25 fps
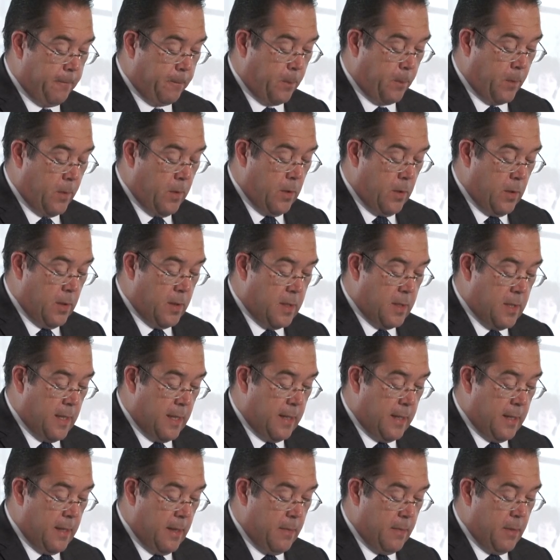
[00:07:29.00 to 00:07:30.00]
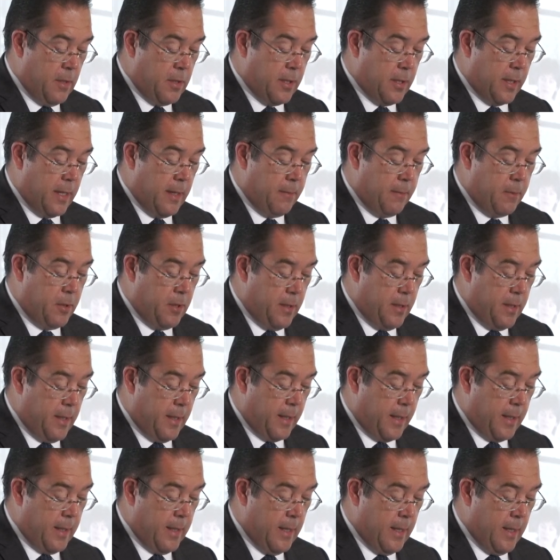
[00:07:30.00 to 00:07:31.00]
on-site image
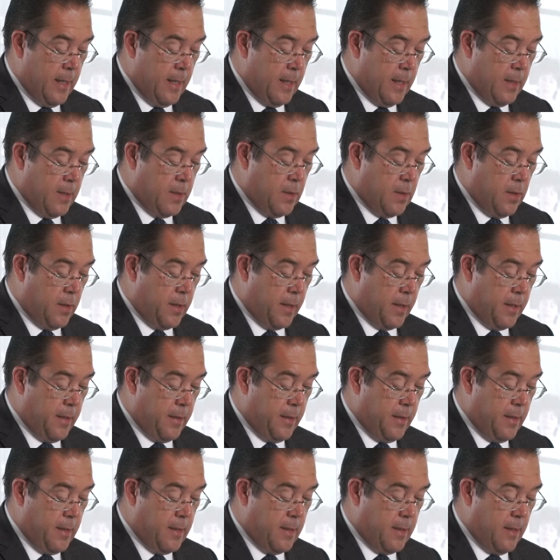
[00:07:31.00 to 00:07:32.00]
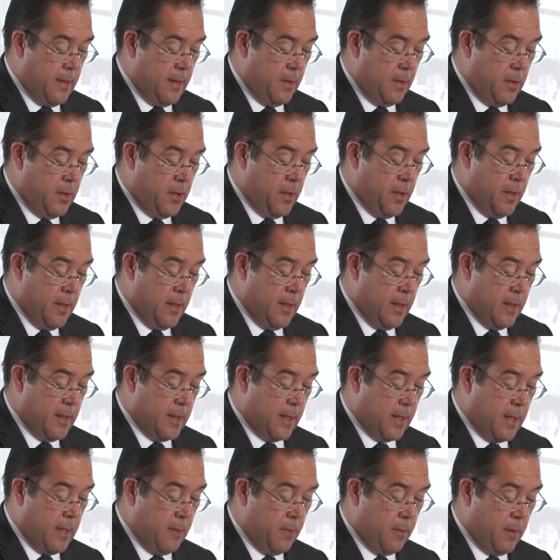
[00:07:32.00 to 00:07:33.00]
capturing, historical research,
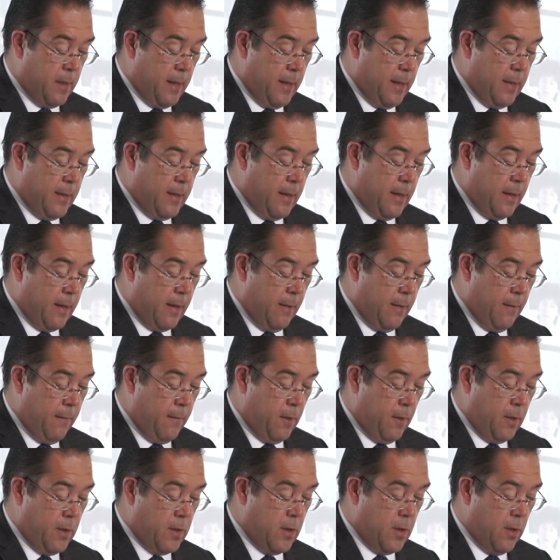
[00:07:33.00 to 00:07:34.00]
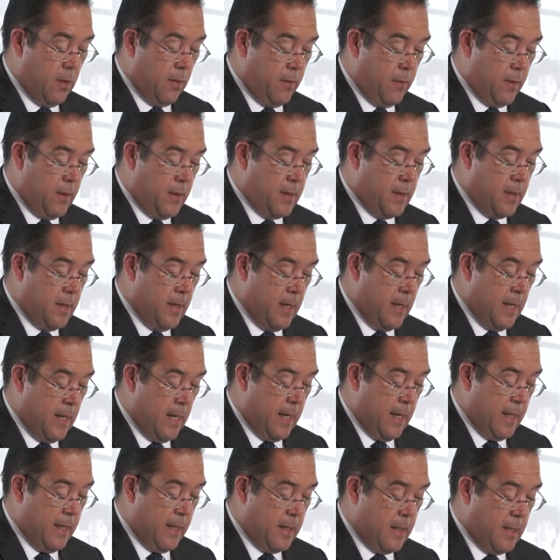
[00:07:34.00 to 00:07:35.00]
script writing, voiceovers,
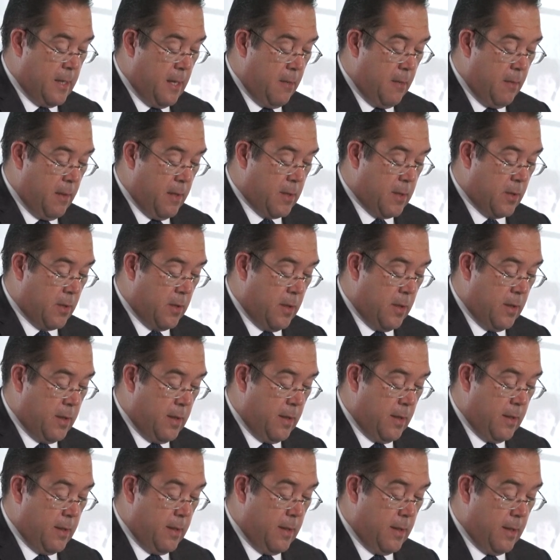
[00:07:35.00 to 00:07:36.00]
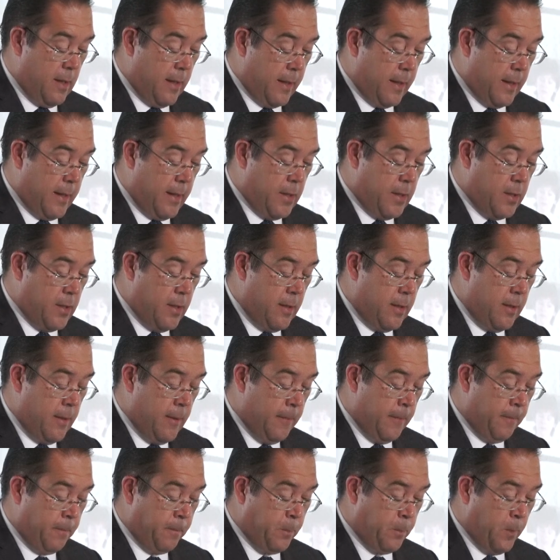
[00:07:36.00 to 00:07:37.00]
and a seamless content integration
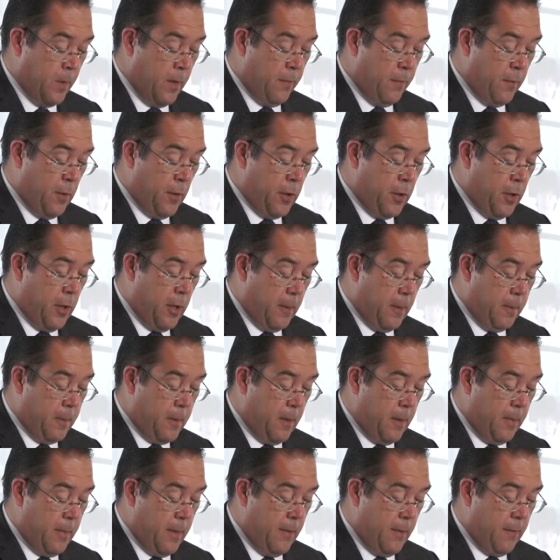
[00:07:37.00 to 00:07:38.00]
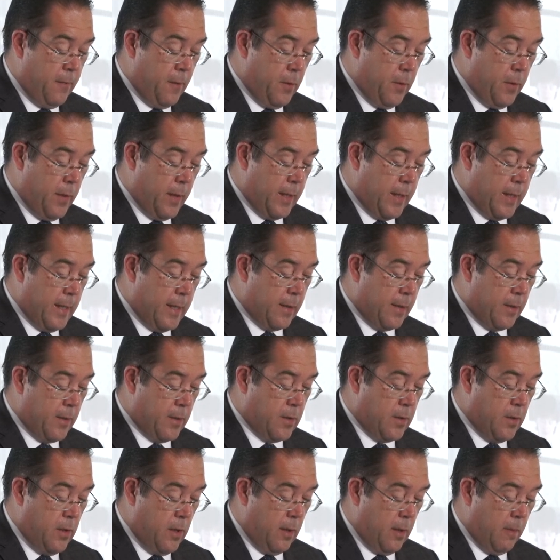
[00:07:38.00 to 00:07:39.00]
for optimal viewing
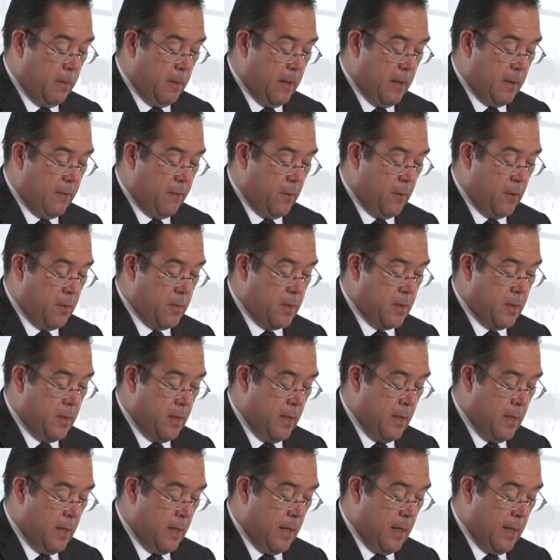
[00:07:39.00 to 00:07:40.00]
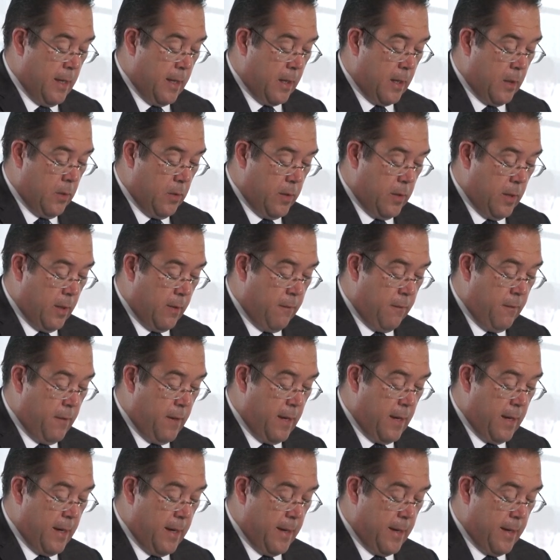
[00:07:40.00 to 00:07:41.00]
across all platforms, including
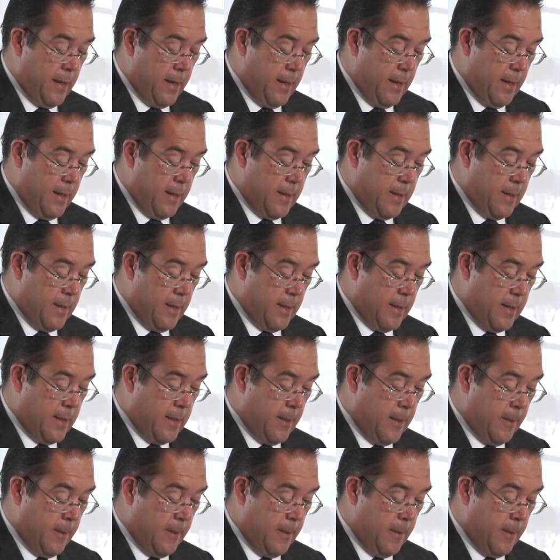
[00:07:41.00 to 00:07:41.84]
VR headsets.